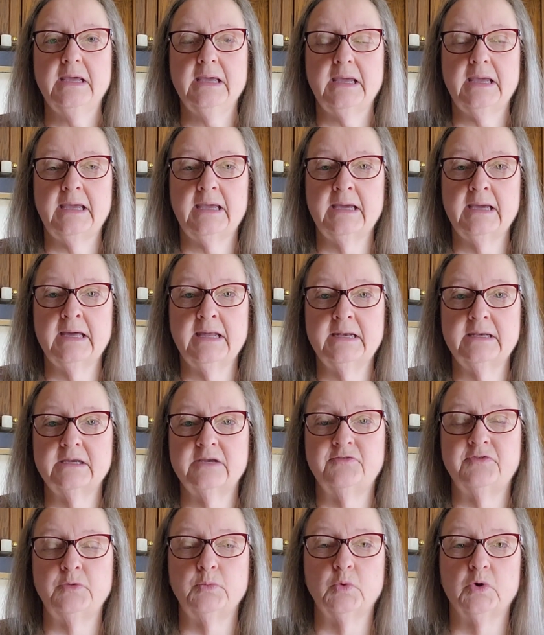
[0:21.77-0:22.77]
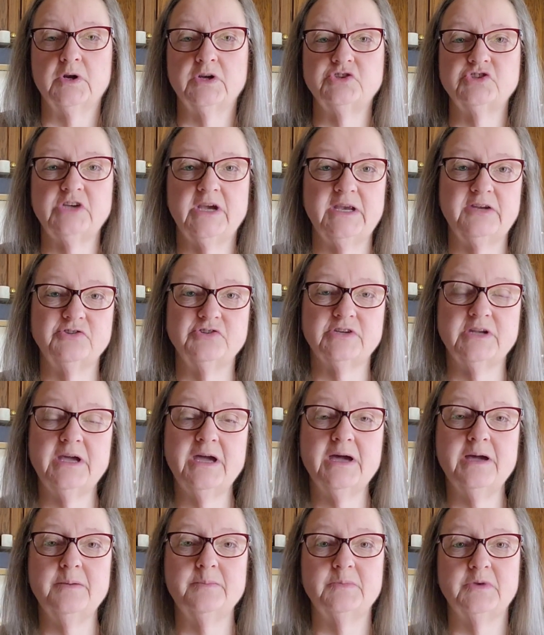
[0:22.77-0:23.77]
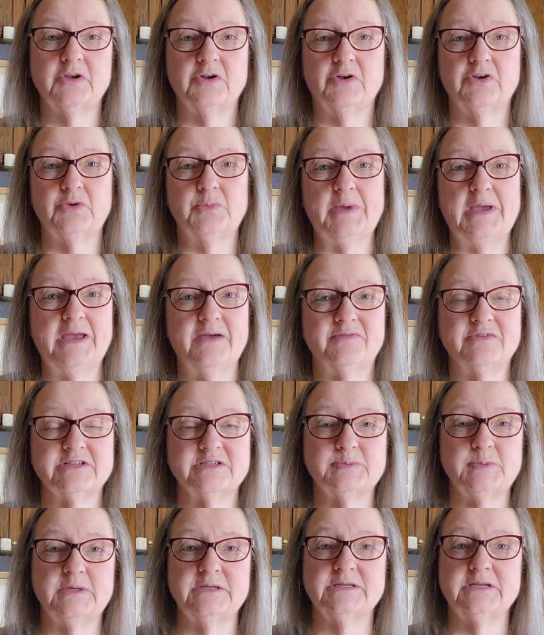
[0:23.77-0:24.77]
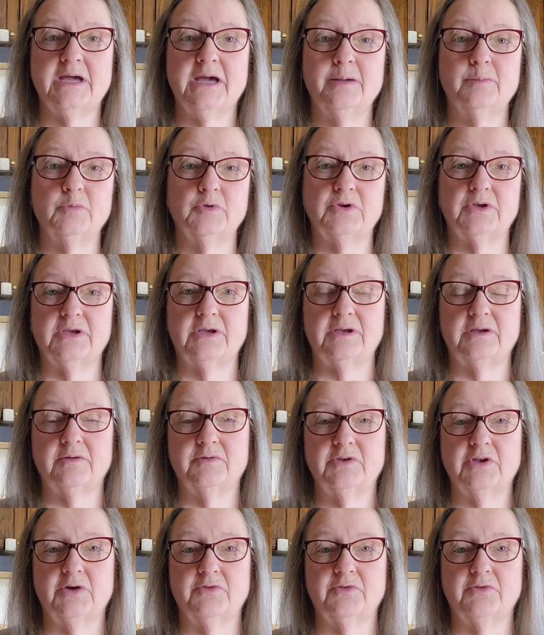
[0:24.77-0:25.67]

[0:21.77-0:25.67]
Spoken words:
And if you want to change it up, you may have to spend time looking,